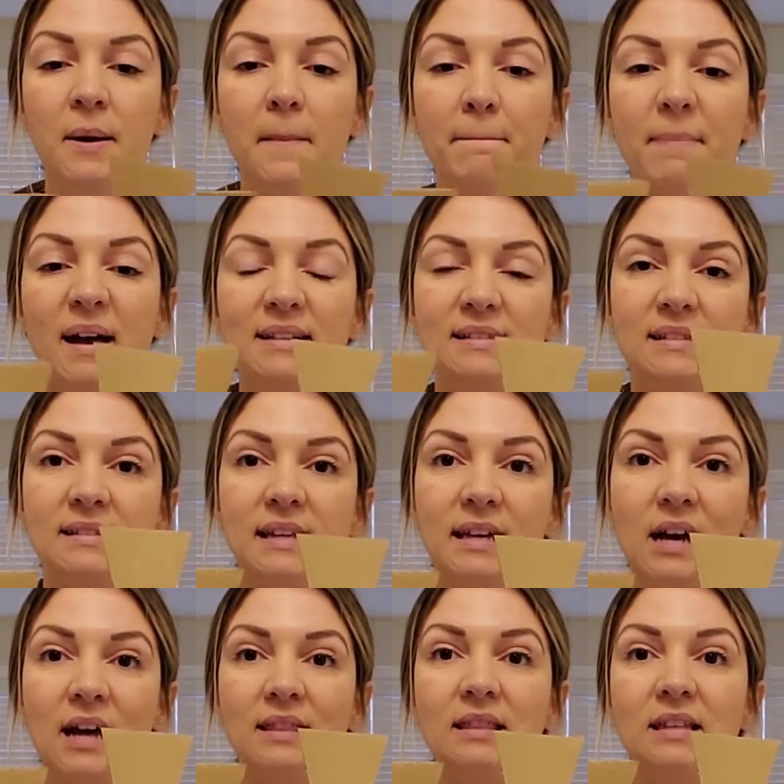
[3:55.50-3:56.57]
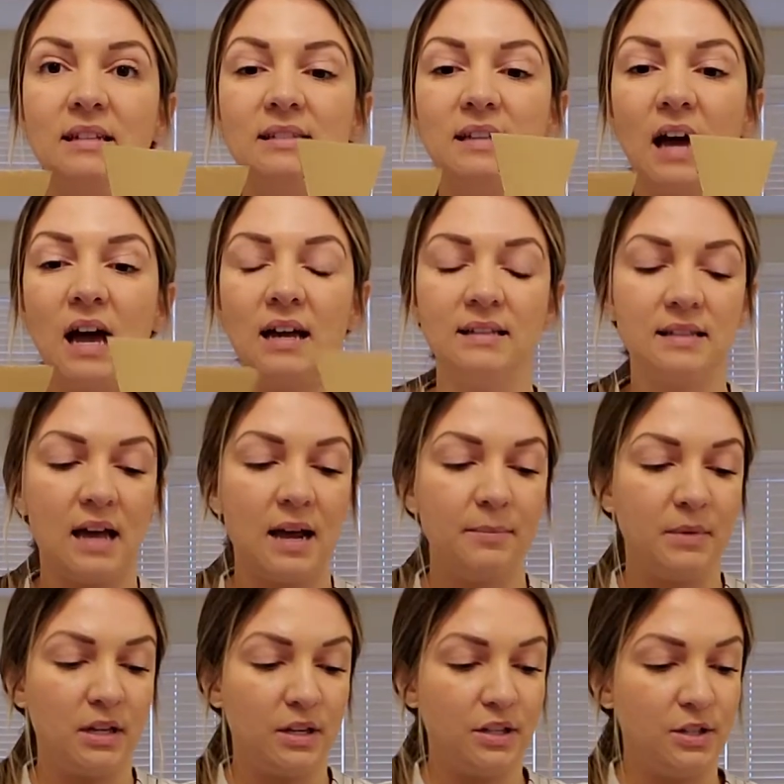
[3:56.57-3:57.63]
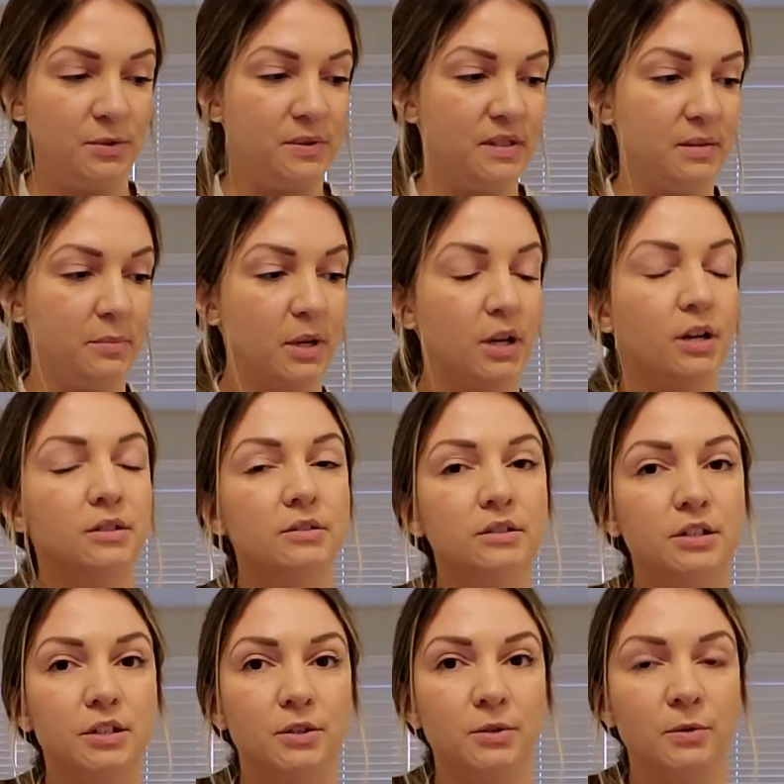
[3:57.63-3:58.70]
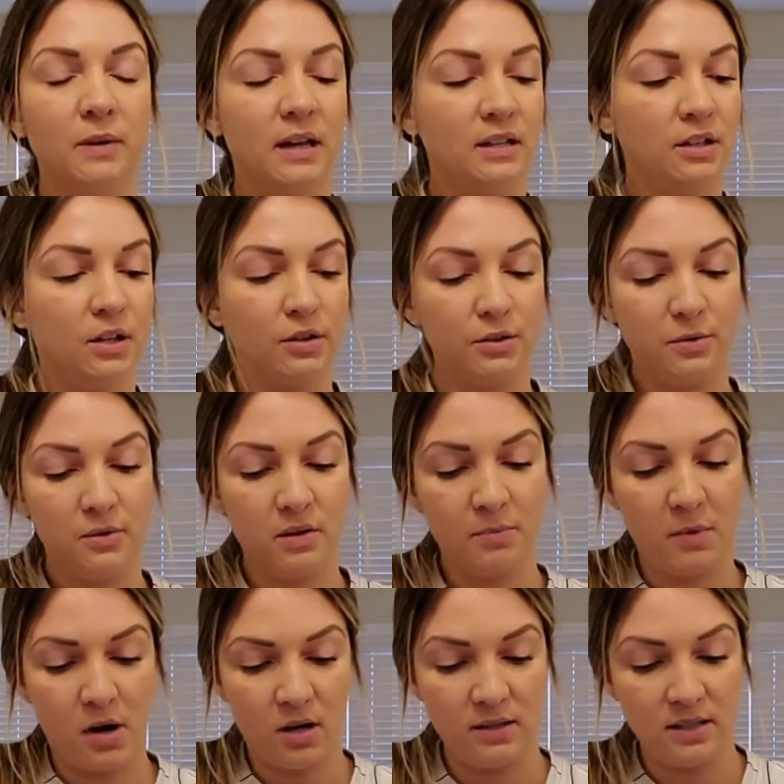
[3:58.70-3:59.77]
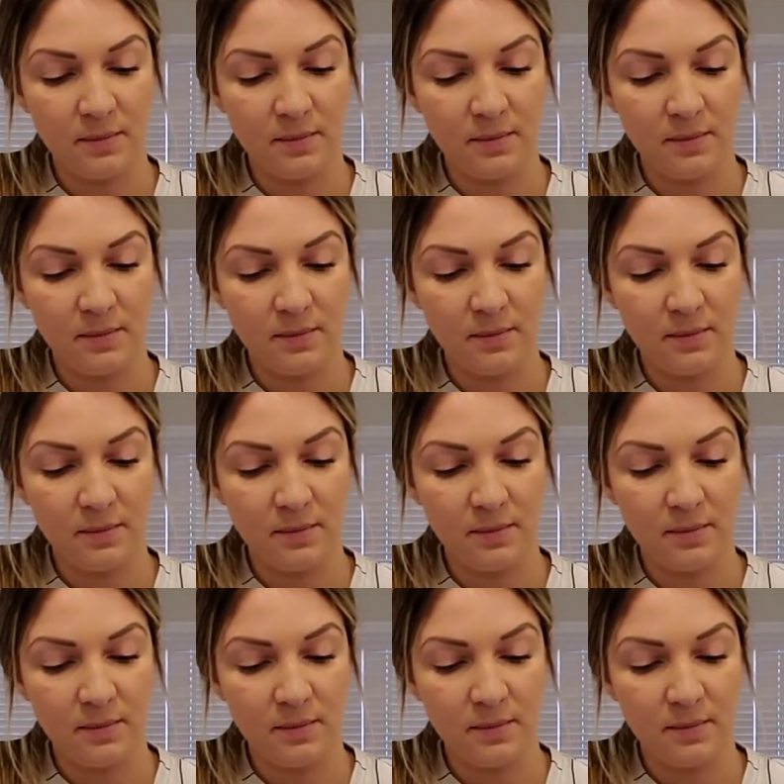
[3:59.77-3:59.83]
But since I got these guys, I'm going to use some glue and glue them onto